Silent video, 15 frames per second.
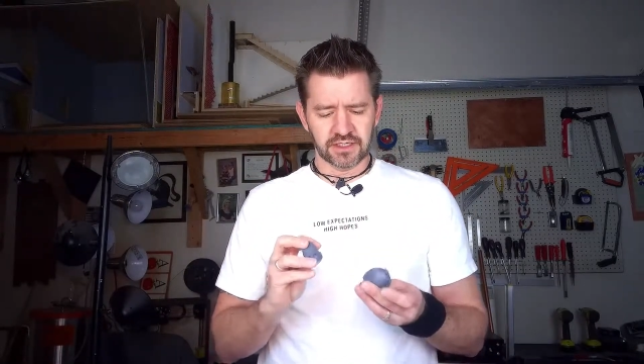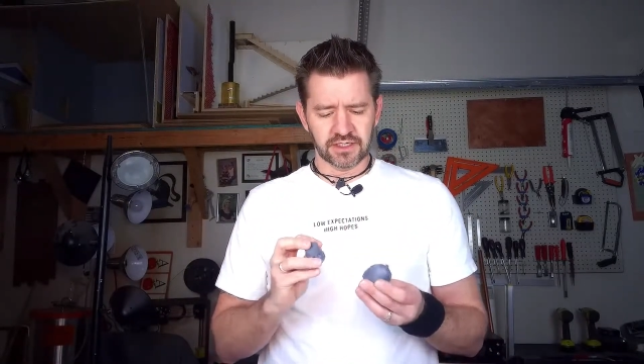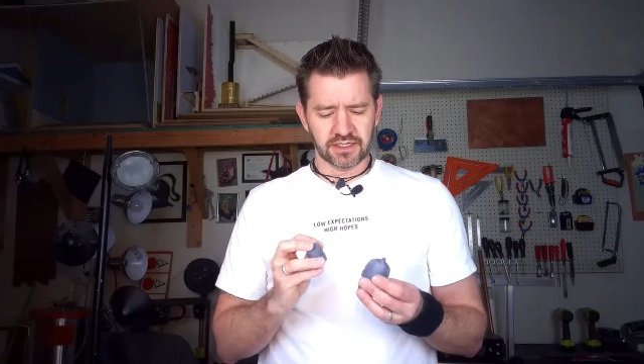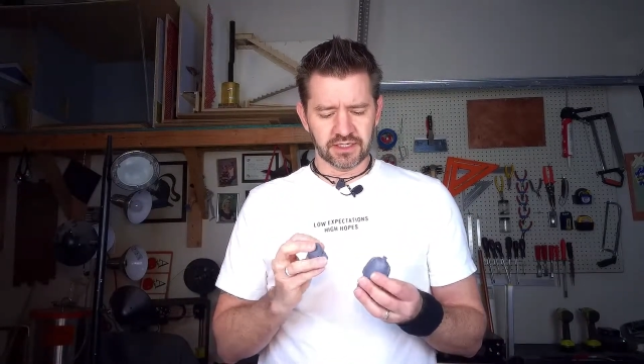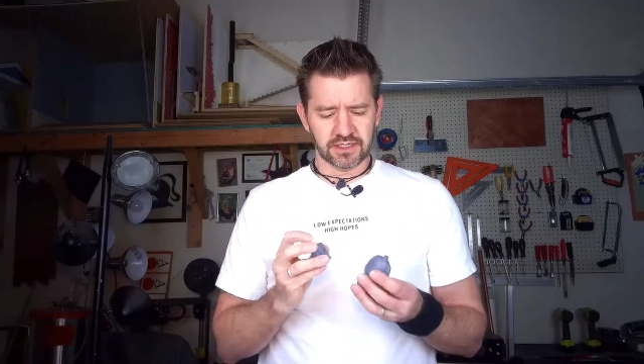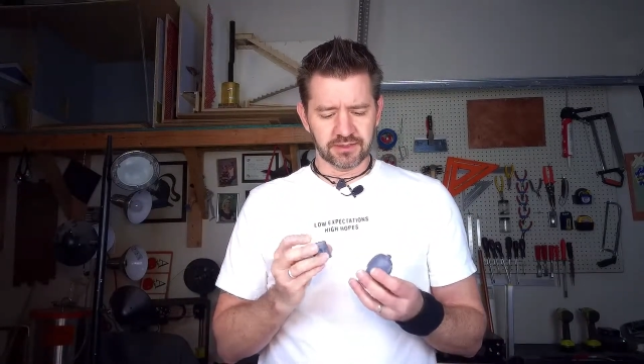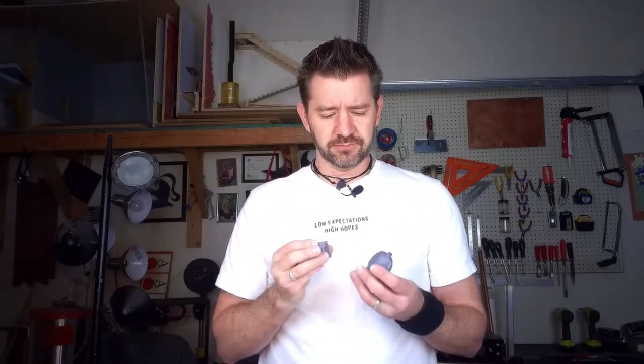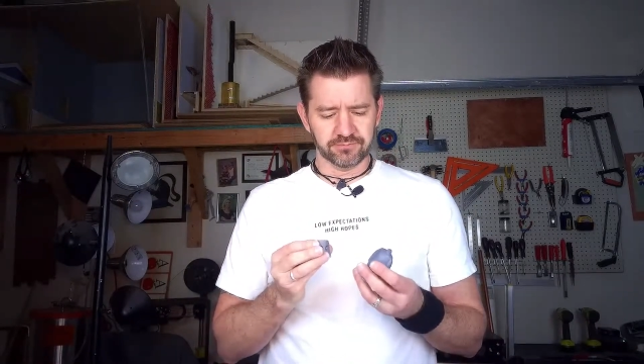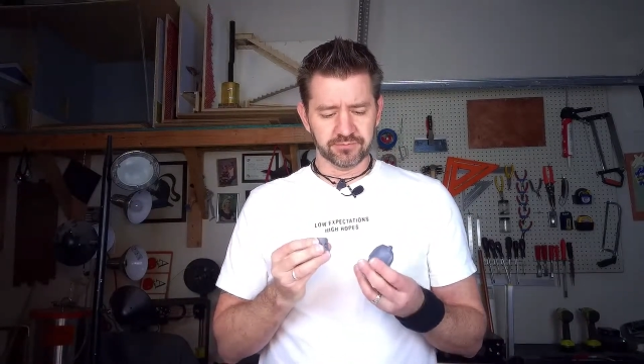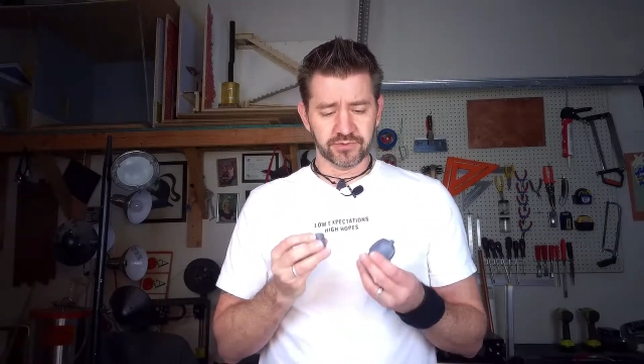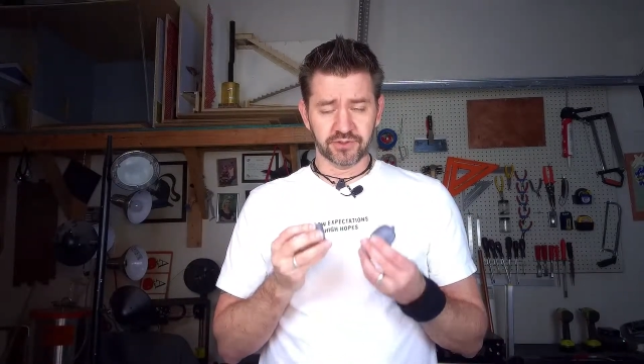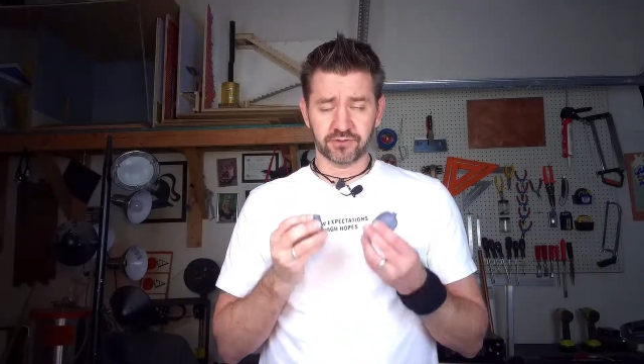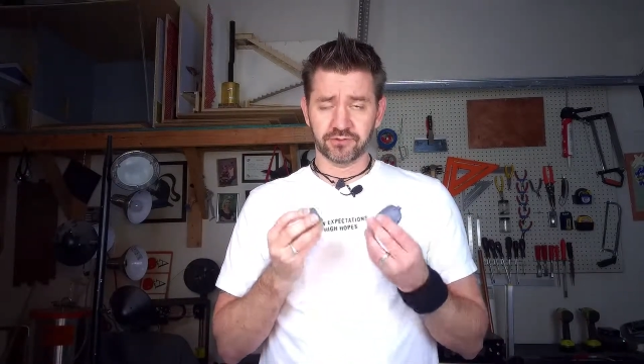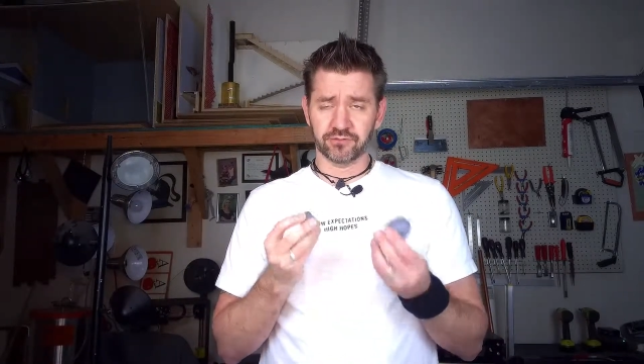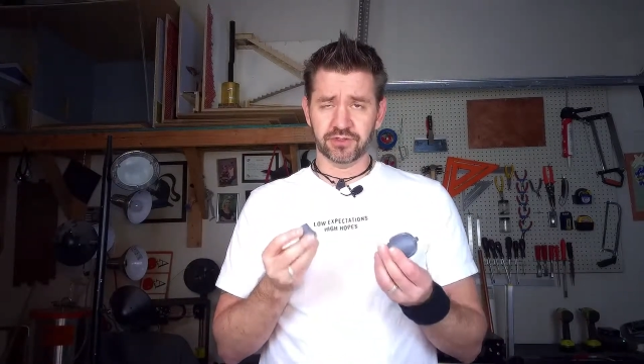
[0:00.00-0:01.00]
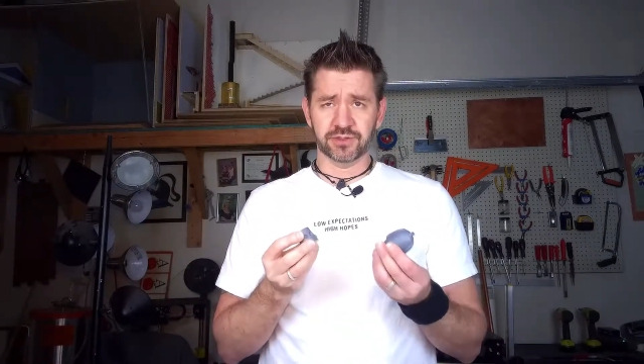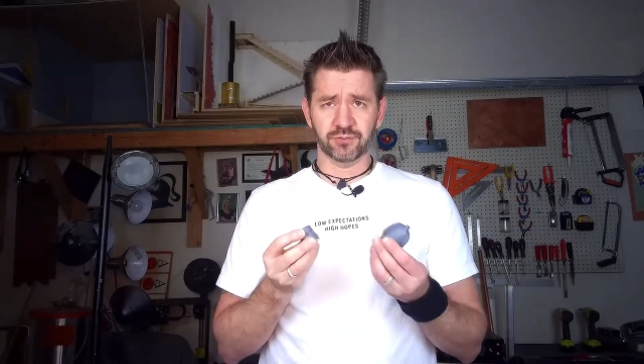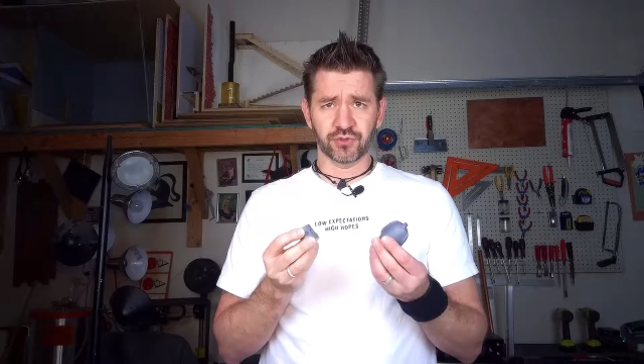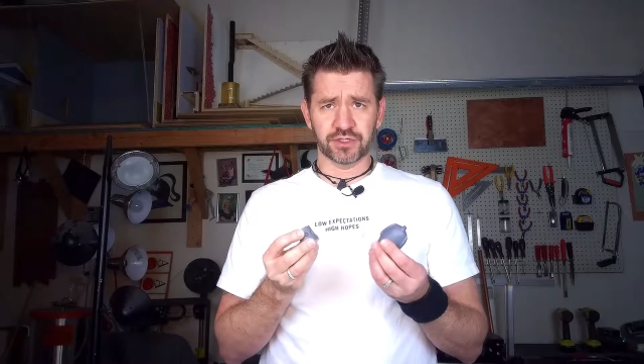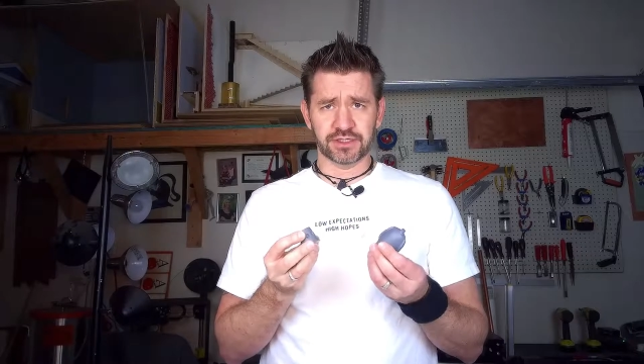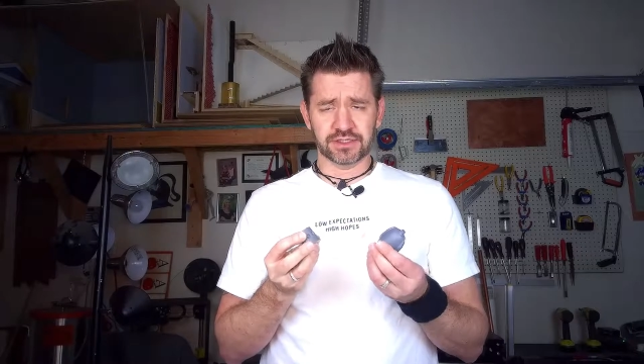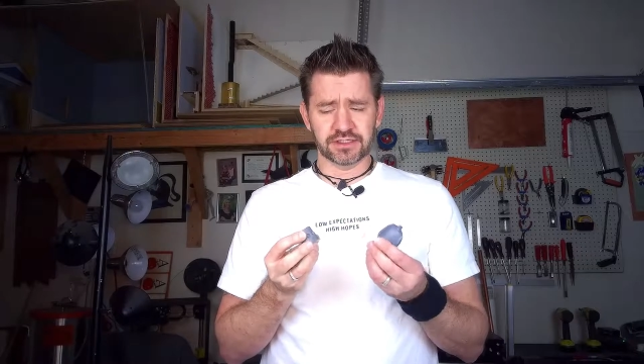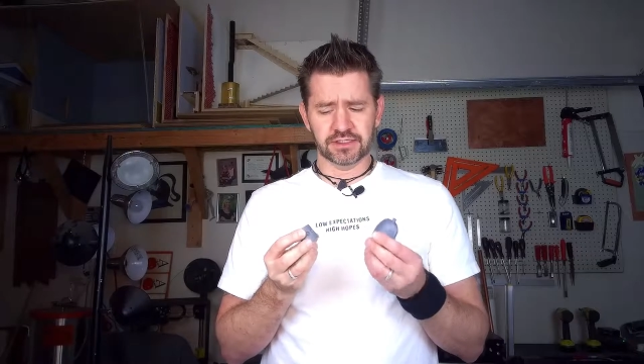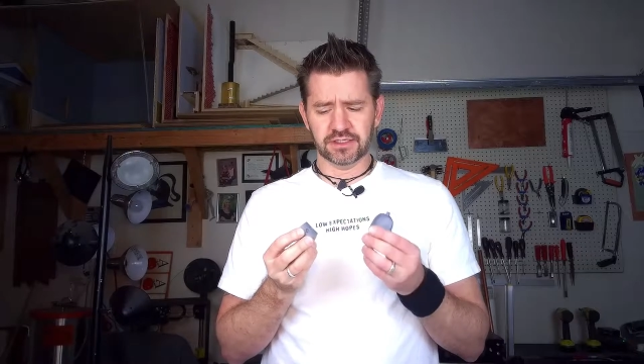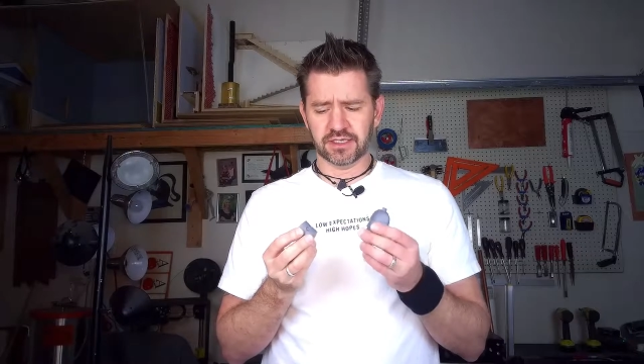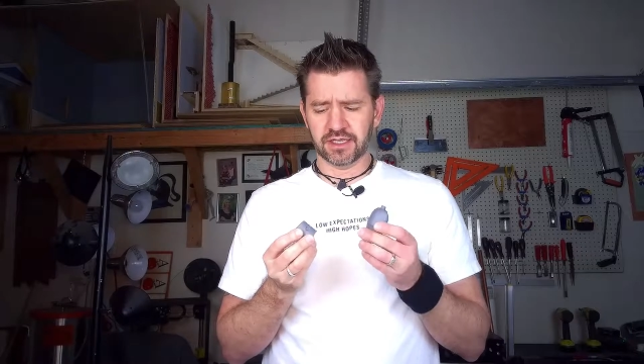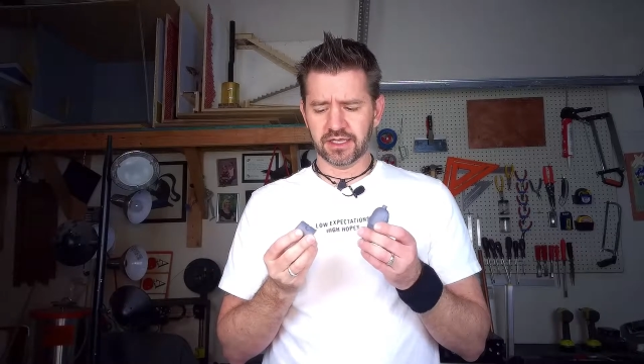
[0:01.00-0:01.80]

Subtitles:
They're 3D printed